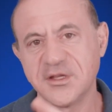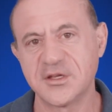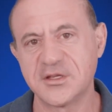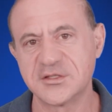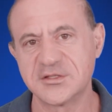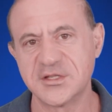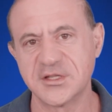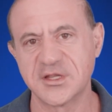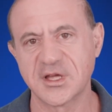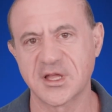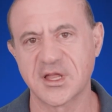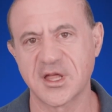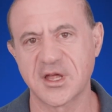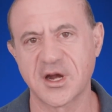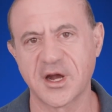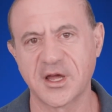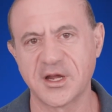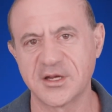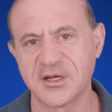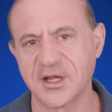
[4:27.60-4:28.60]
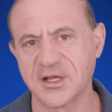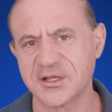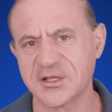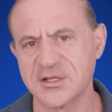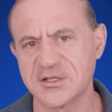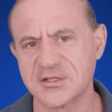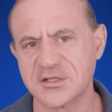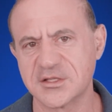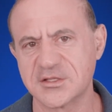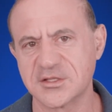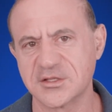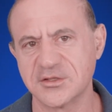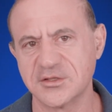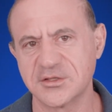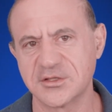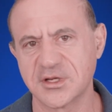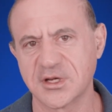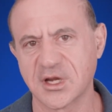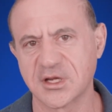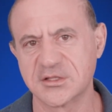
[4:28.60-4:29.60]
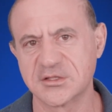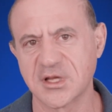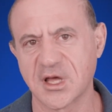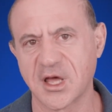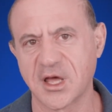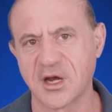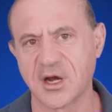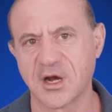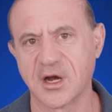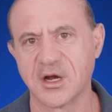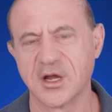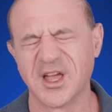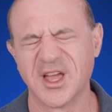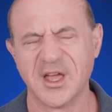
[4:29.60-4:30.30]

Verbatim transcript: can see the cloud architect is the solution designer.